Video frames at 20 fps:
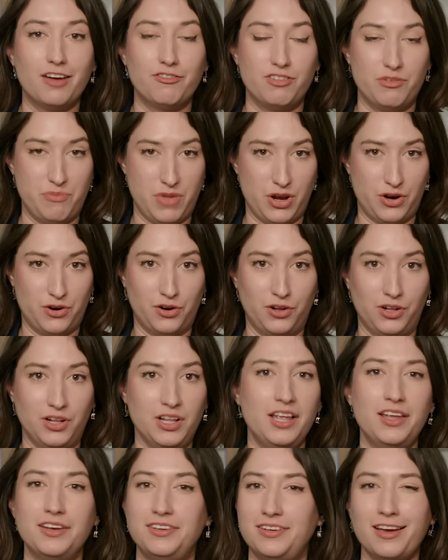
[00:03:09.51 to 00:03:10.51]
of a
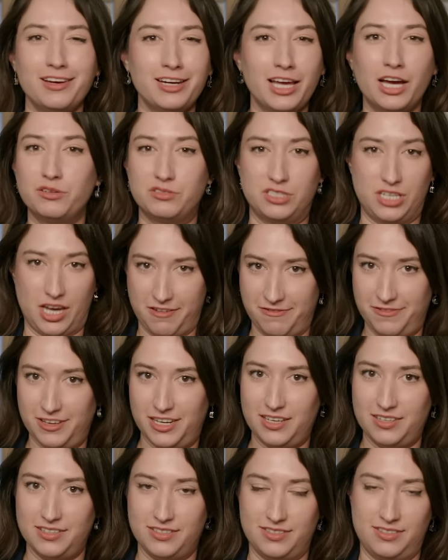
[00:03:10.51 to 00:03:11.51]
mineral, not how tough it